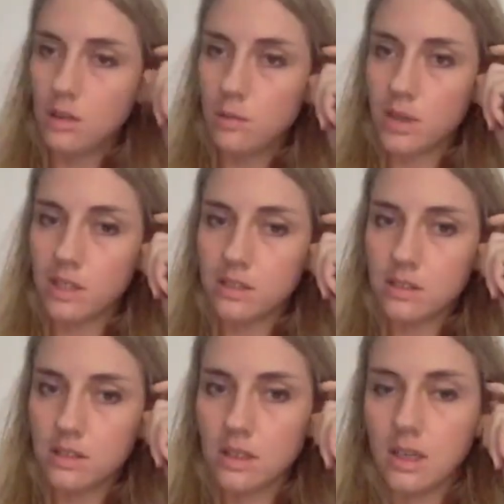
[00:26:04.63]
But
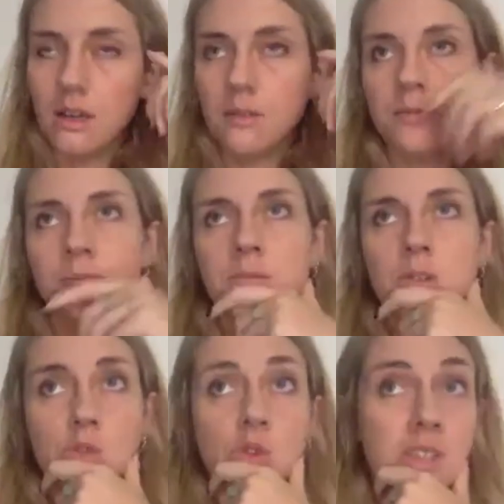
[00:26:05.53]

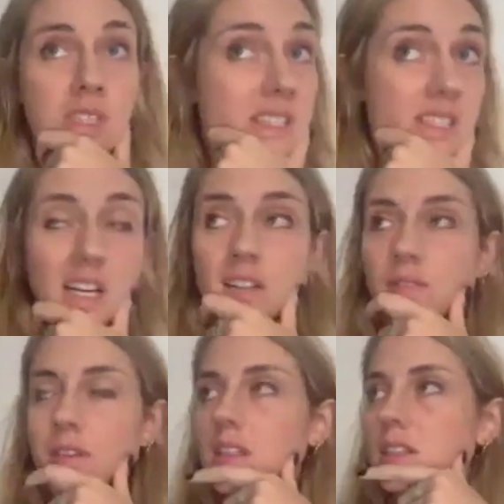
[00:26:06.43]
um, so these kind of
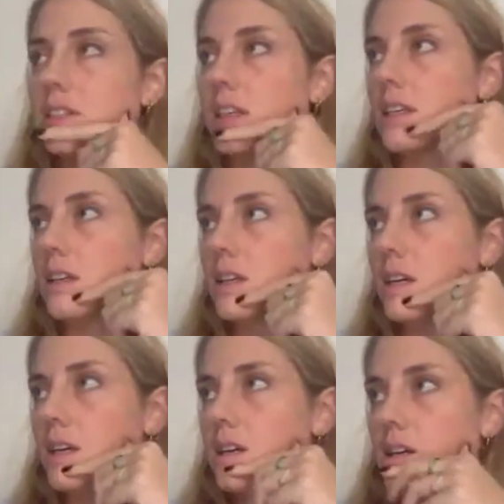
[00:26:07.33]
things uh,
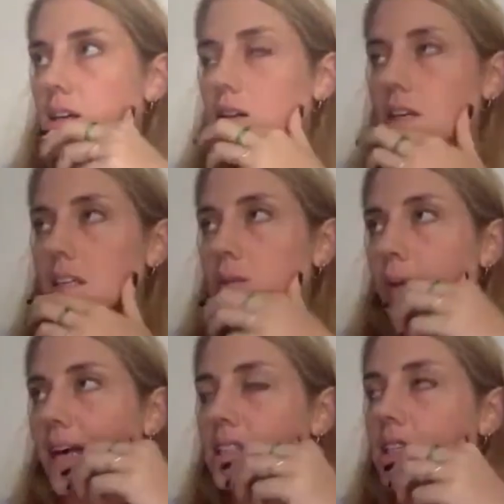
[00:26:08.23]
get get a
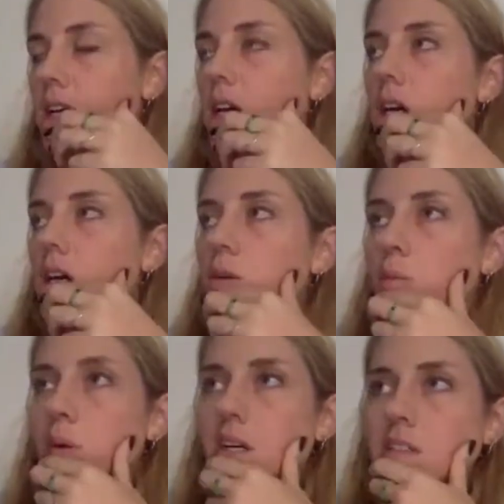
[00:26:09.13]
pass,
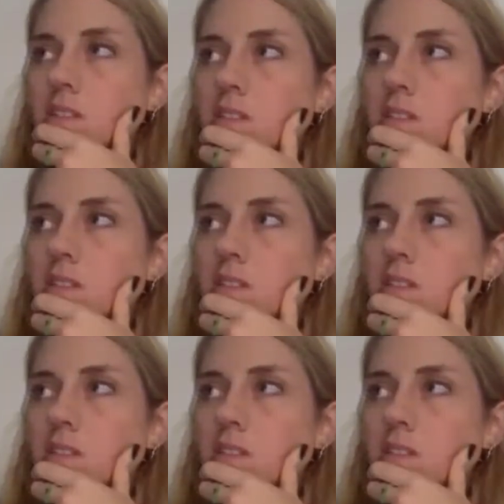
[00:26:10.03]
but.